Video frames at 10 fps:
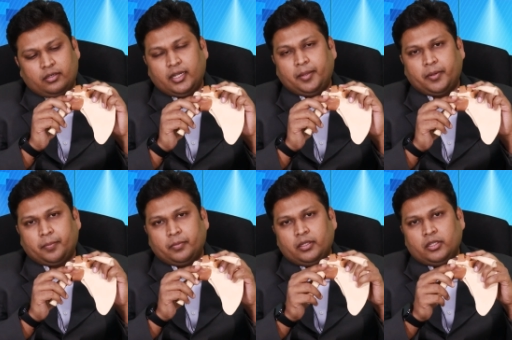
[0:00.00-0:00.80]

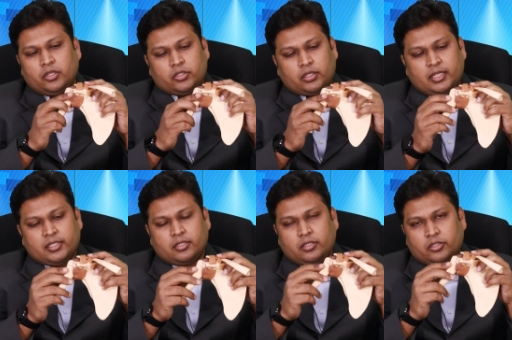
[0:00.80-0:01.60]
labrum. So
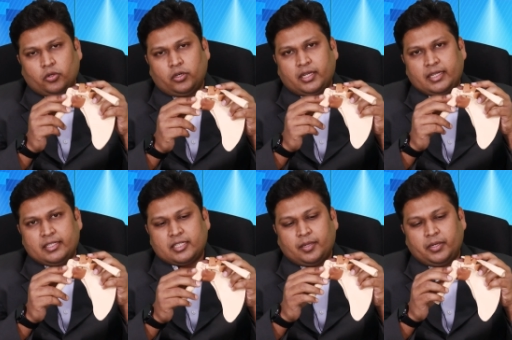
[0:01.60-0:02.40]
this shoulder
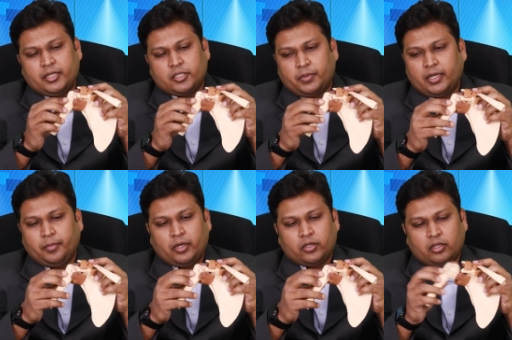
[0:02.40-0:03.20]
instability is mainly
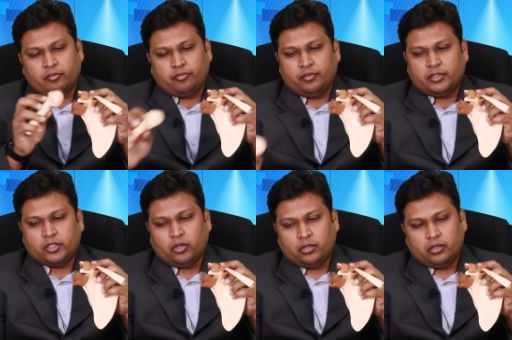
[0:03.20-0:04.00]
because of the
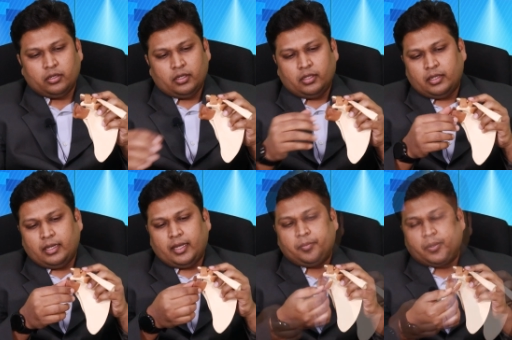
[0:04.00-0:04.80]
torn
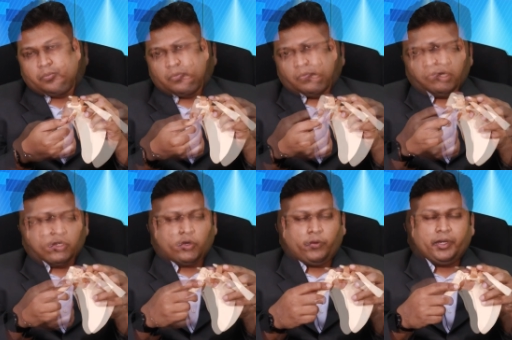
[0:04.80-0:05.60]
labrum.
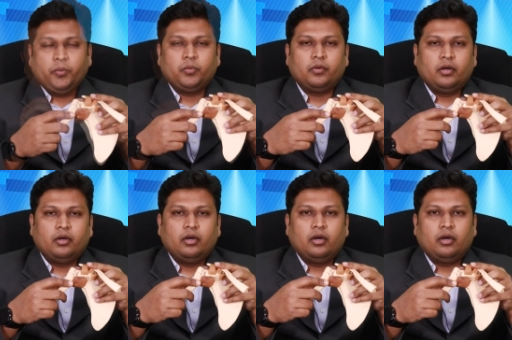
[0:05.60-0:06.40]
So when you
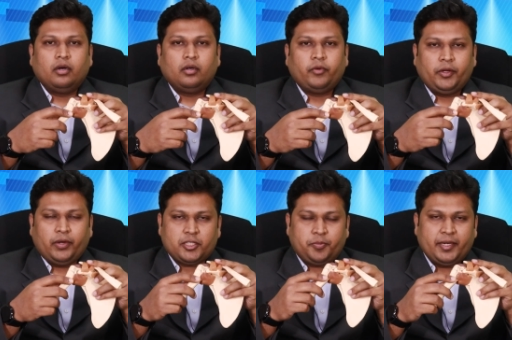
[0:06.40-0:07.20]
uh, when you
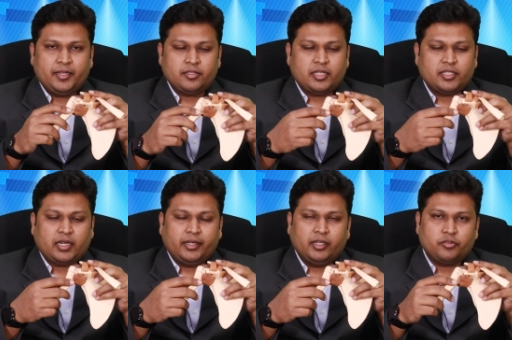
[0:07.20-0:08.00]
experience such
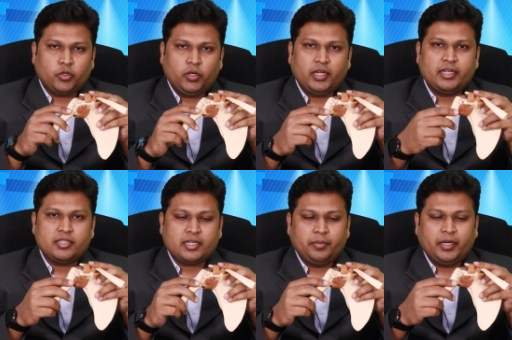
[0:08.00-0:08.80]
kind of shoulder
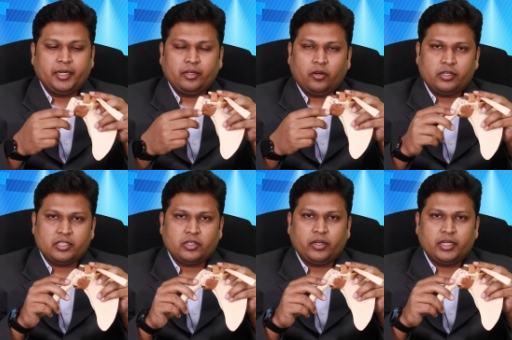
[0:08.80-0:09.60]
instability or
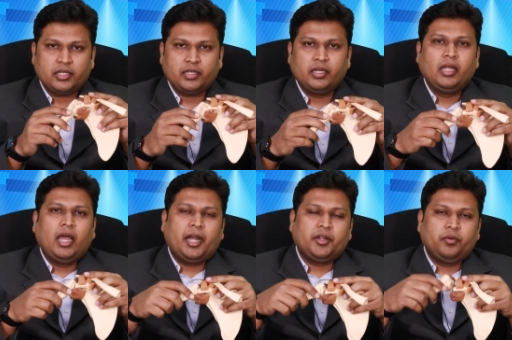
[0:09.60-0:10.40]
dislocation
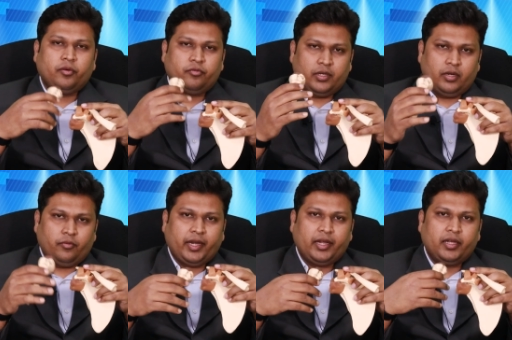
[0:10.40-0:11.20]
and you have a
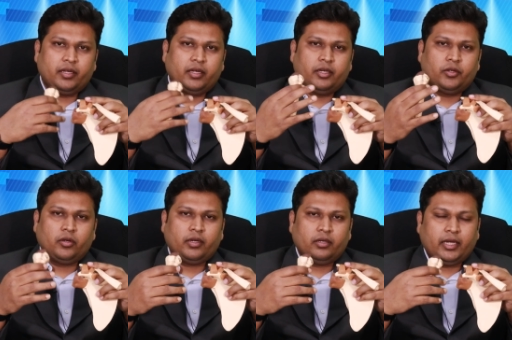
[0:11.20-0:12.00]
very uh, you
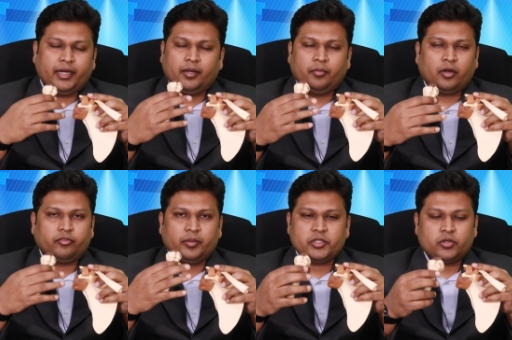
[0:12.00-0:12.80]
know n number
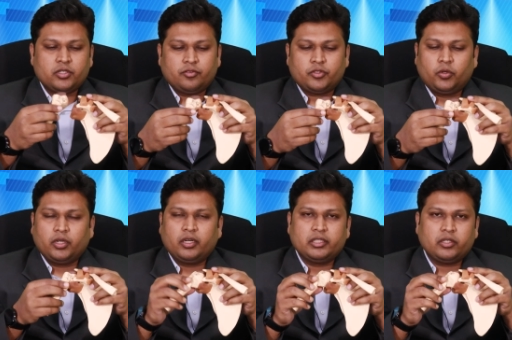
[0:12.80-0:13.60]
of episodes of
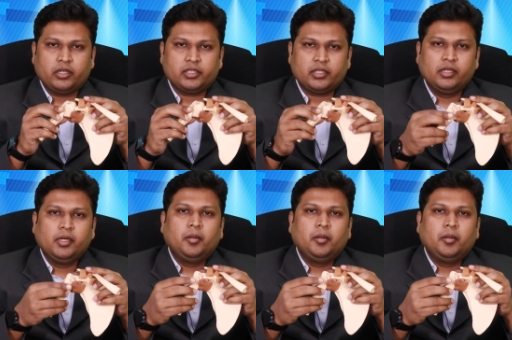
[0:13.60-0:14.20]
shoulder dislocation,